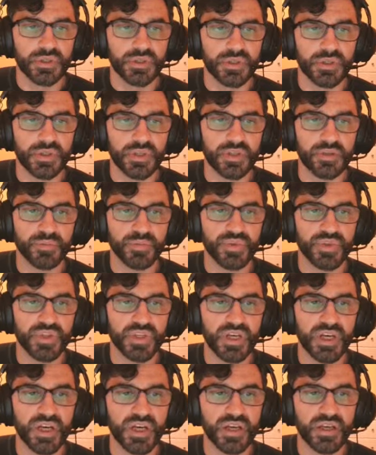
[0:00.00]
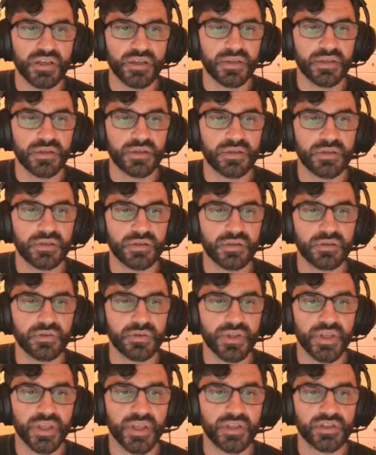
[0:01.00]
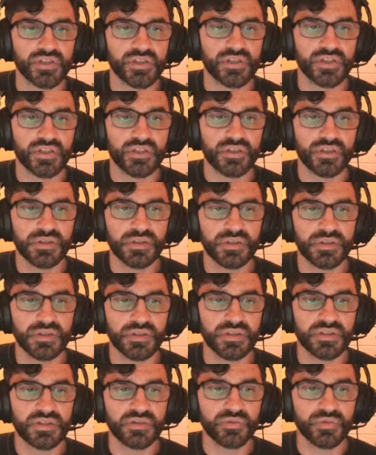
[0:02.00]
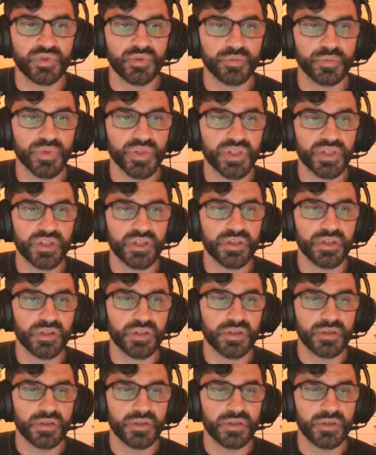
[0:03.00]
API location. This will be